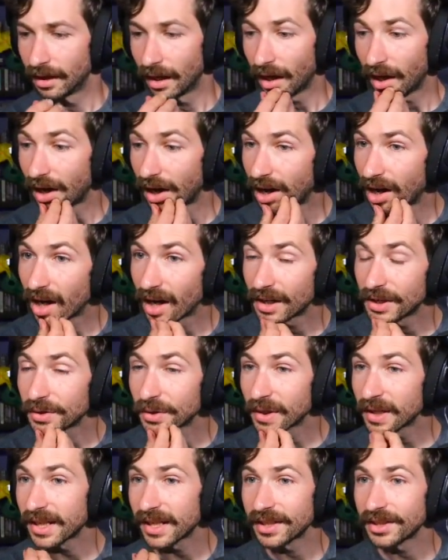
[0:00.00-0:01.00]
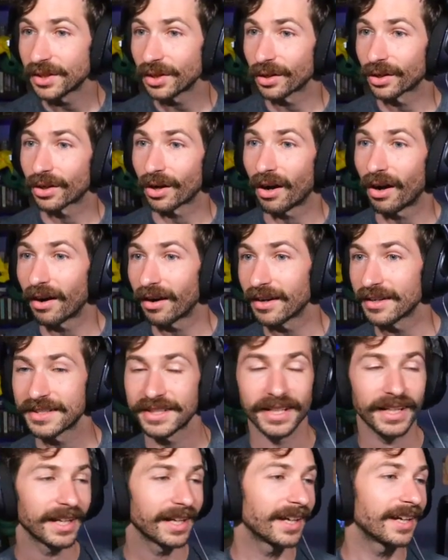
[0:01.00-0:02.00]
A hundred in your car
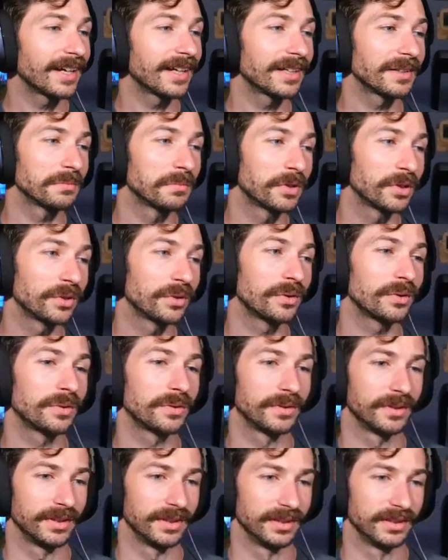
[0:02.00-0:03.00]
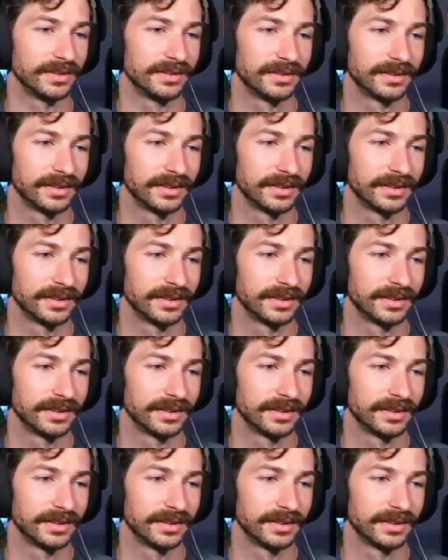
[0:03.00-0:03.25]
today, Moon.